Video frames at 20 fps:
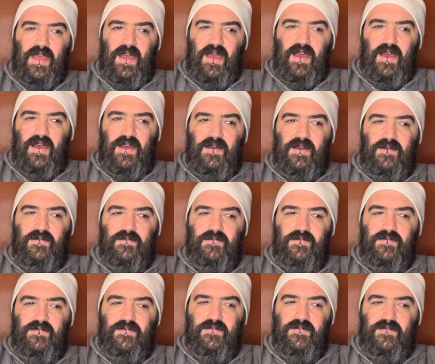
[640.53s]
A.
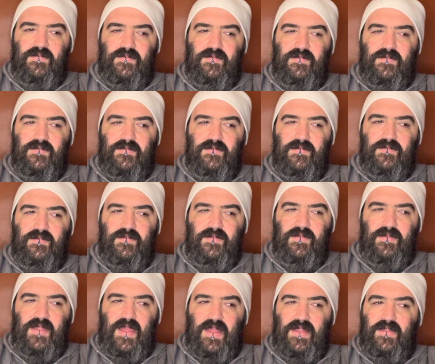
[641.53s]

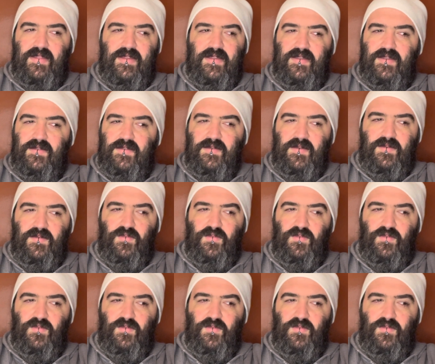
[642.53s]
That's